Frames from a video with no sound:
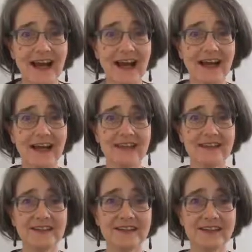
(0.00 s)

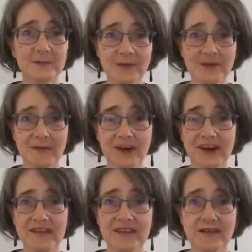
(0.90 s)
And it can be
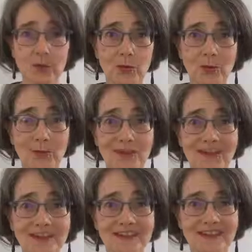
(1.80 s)
embarrassing,
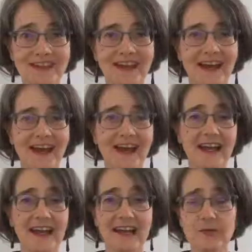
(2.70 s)
awkward,
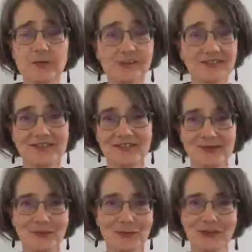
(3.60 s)
and also just
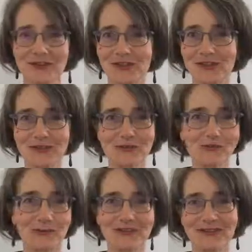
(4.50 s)
difficult to go
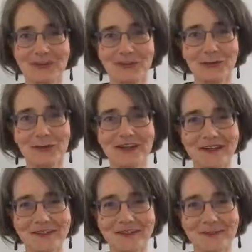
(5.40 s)
through with,
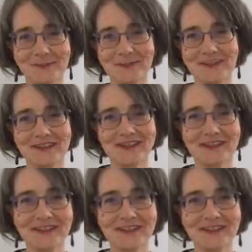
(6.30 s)
whatever procedure